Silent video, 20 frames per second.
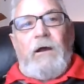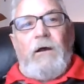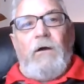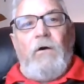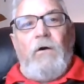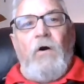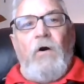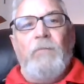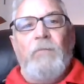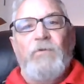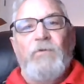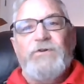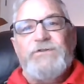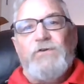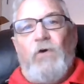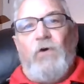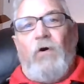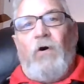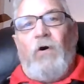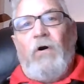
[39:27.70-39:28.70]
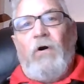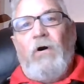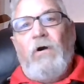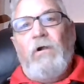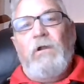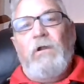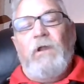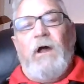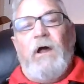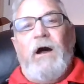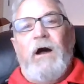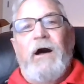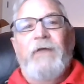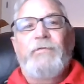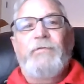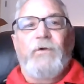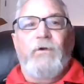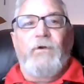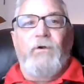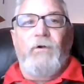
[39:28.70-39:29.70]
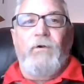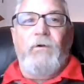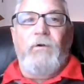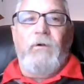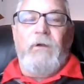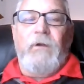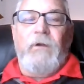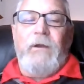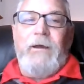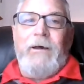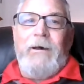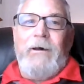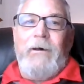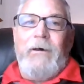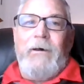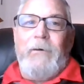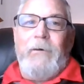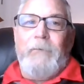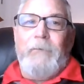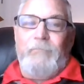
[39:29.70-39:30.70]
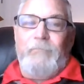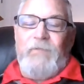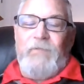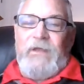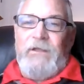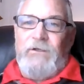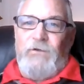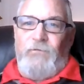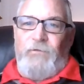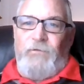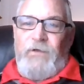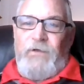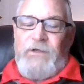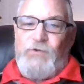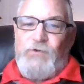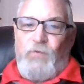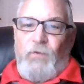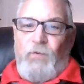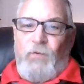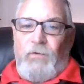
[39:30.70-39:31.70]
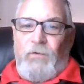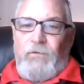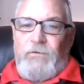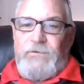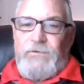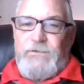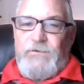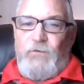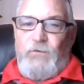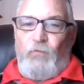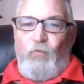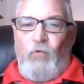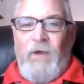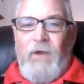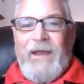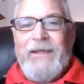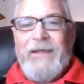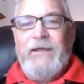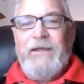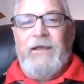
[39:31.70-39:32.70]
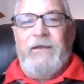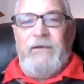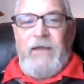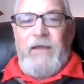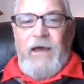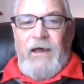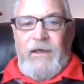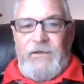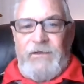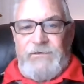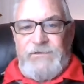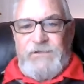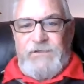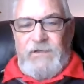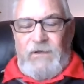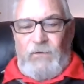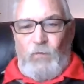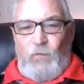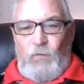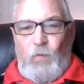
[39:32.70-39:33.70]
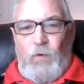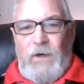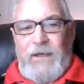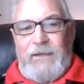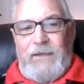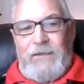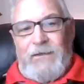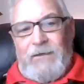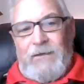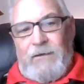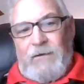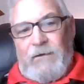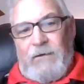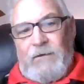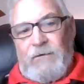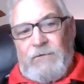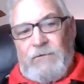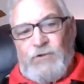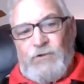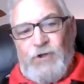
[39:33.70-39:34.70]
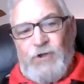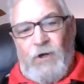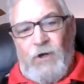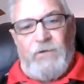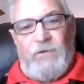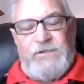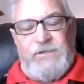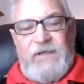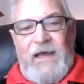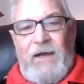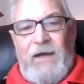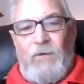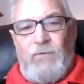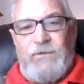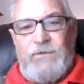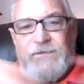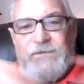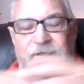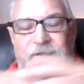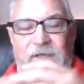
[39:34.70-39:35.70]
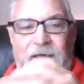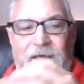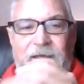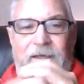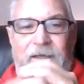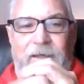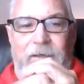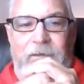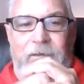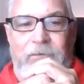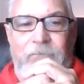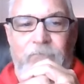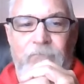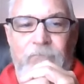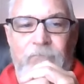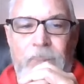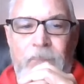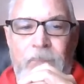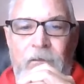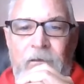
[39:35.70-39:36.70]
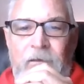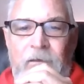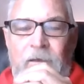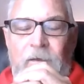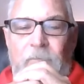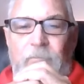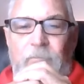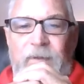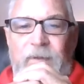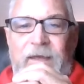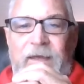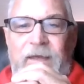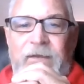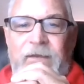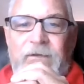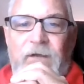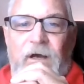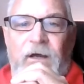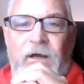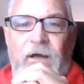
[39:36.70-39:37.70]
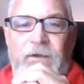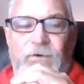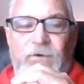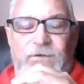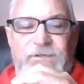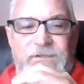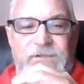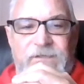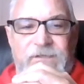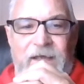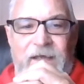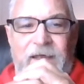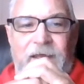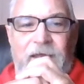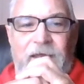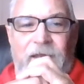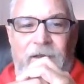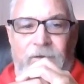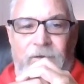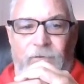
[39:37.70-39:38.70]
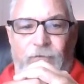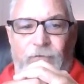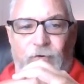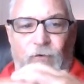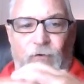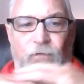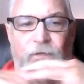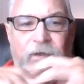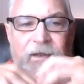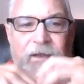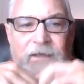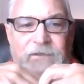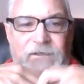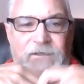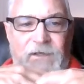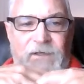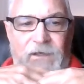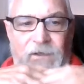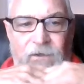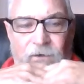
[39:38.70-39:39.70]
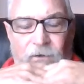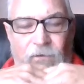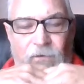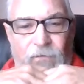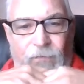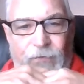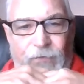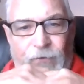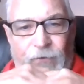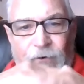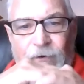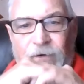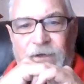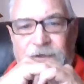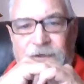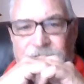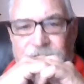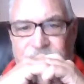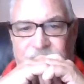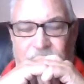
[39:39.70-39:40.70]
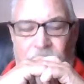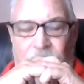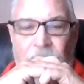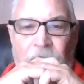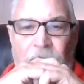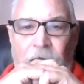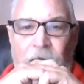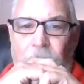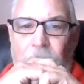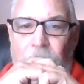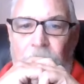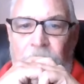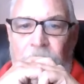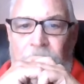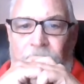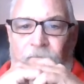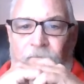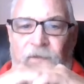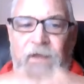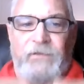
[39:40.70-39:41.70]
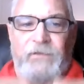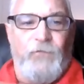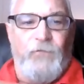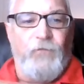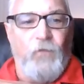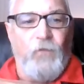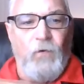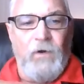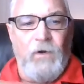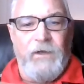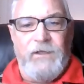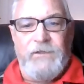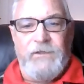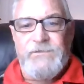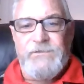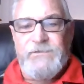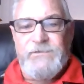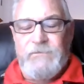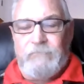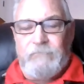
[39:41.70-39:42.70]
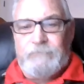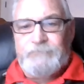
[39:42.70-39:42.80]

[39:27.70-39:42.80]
Almost all other individuals recognizing what Charles Dow was saying began to understand through the 1930s and the 40s,